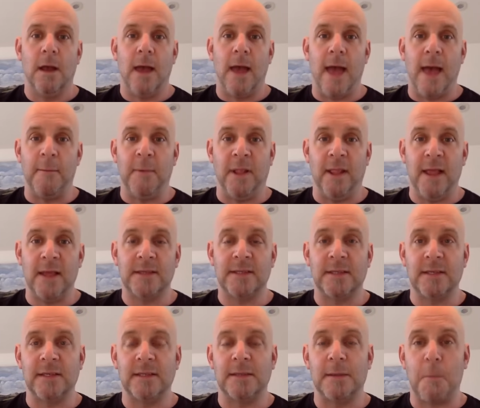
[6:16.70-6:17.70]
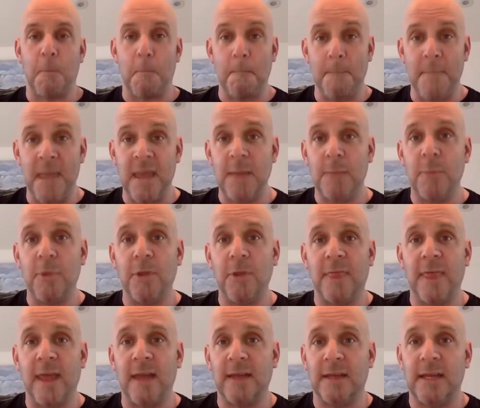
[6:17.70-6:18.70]
MLSs may put
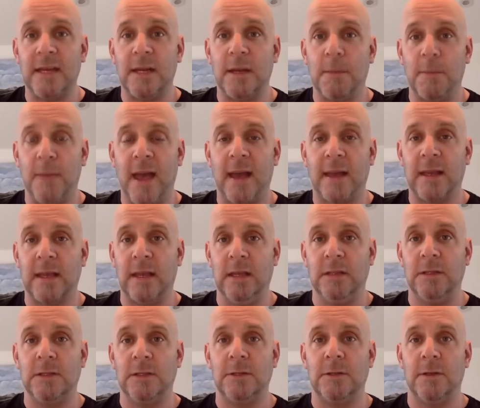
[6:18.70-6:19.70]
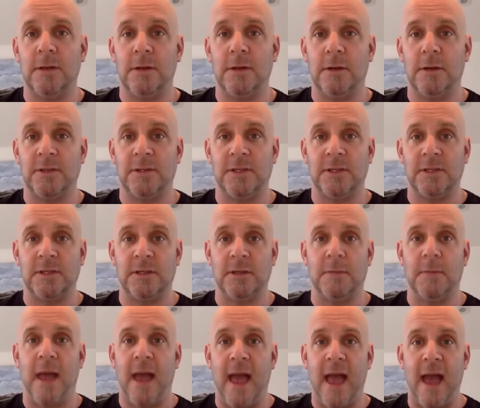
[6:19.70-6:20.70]
that data back into their
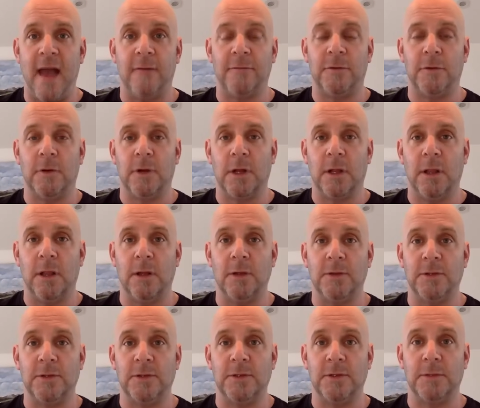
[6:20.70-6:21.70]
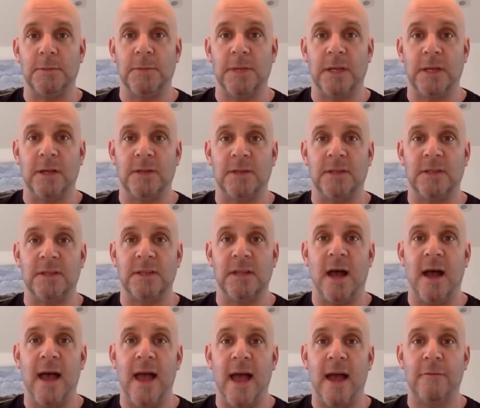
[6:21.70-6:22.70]
system after it closes because it's
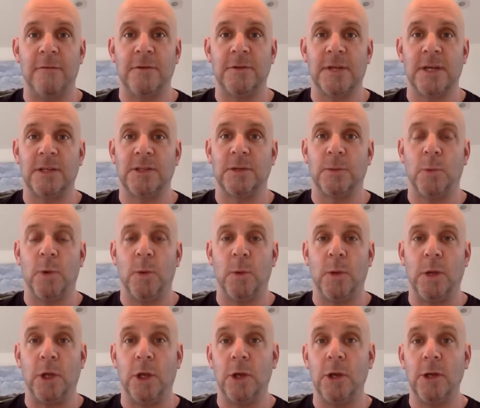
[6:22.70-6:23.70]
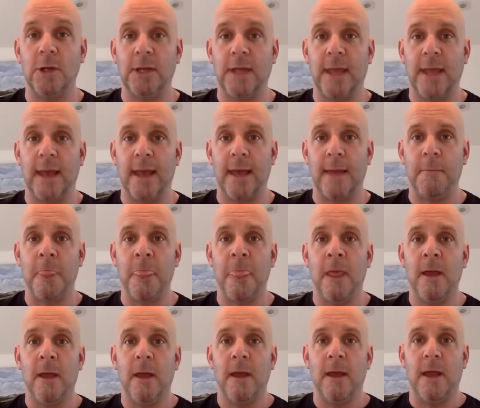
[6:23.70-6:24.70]
not advertising what we could get.
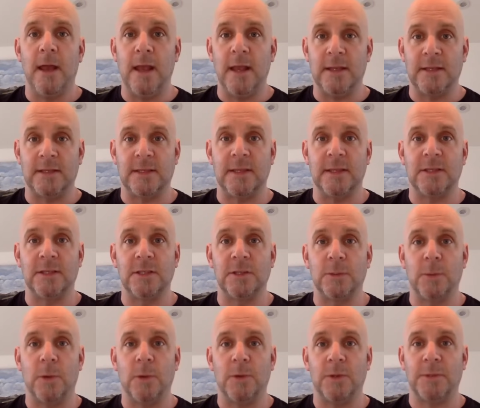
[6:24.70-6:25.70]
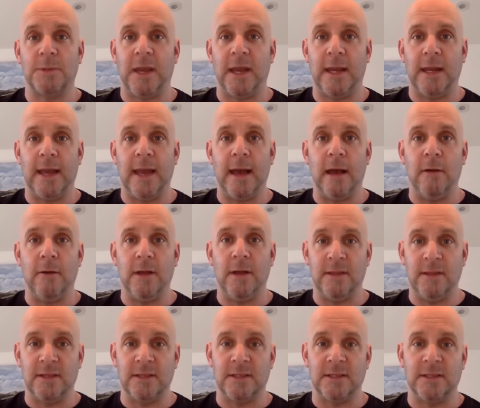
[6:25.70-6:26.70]
It's this is what was paid out.
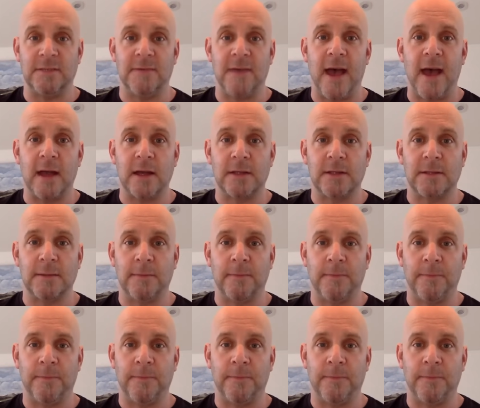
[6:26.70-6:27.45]
This is fact.